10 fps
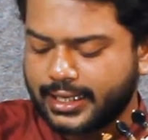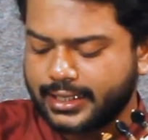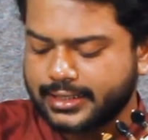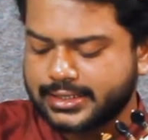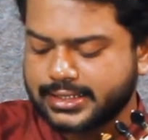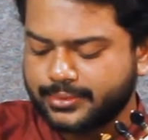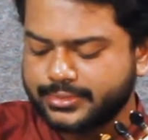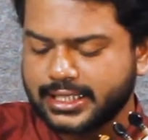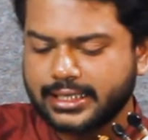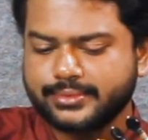
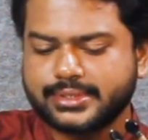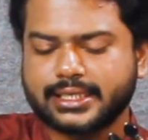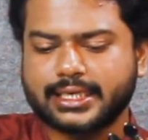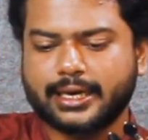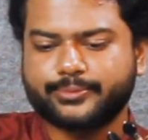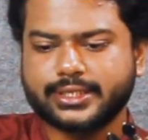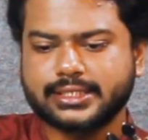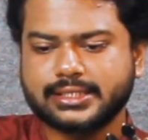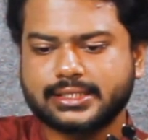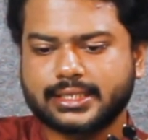sometimes it
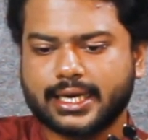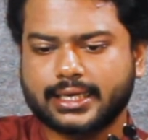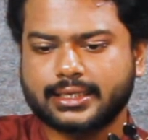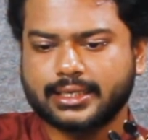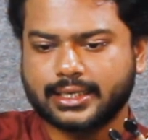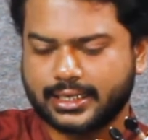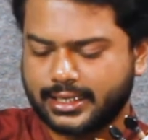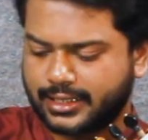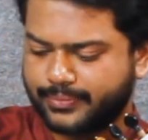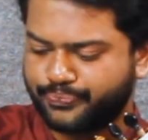happens that
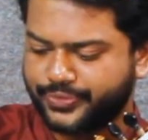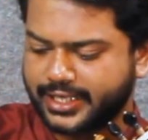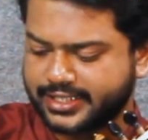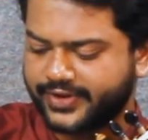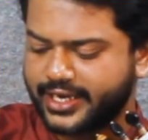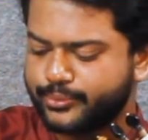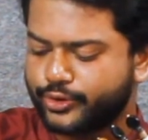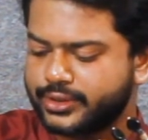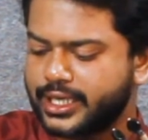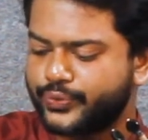it is very
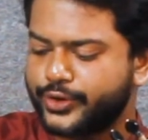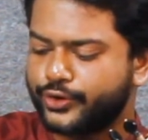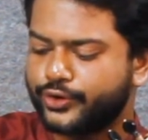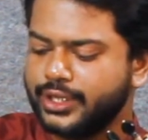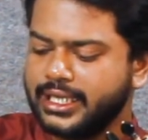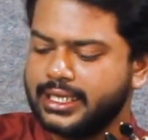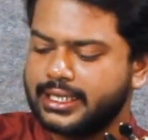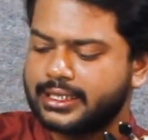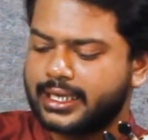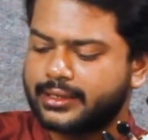important that we know
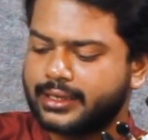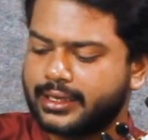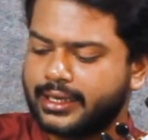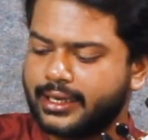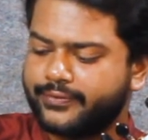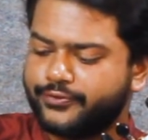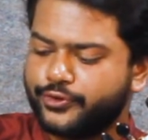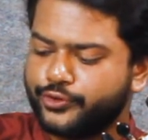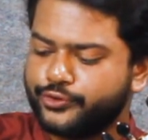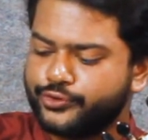that if
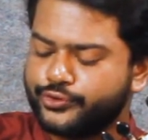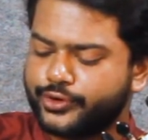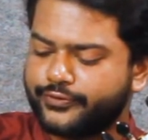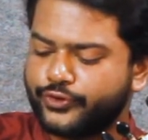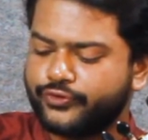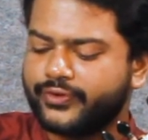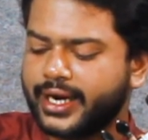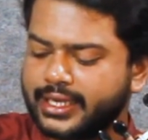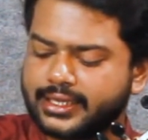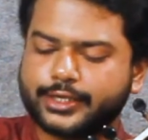you
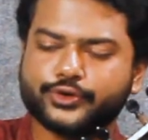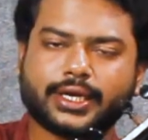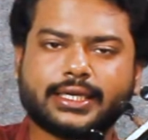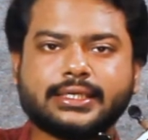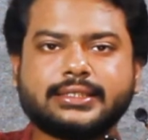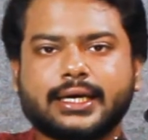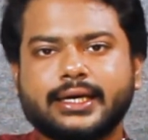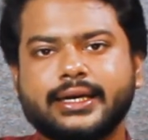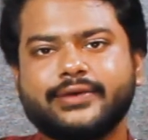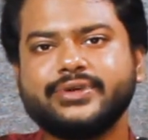find that you are getting
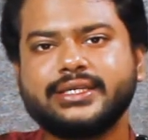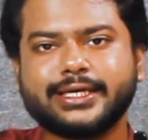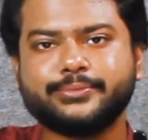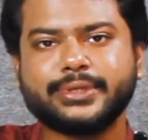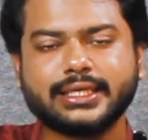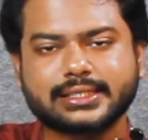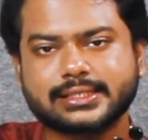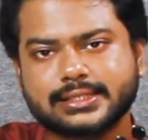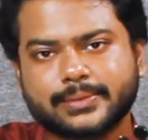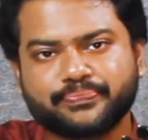tired every 10 minutes,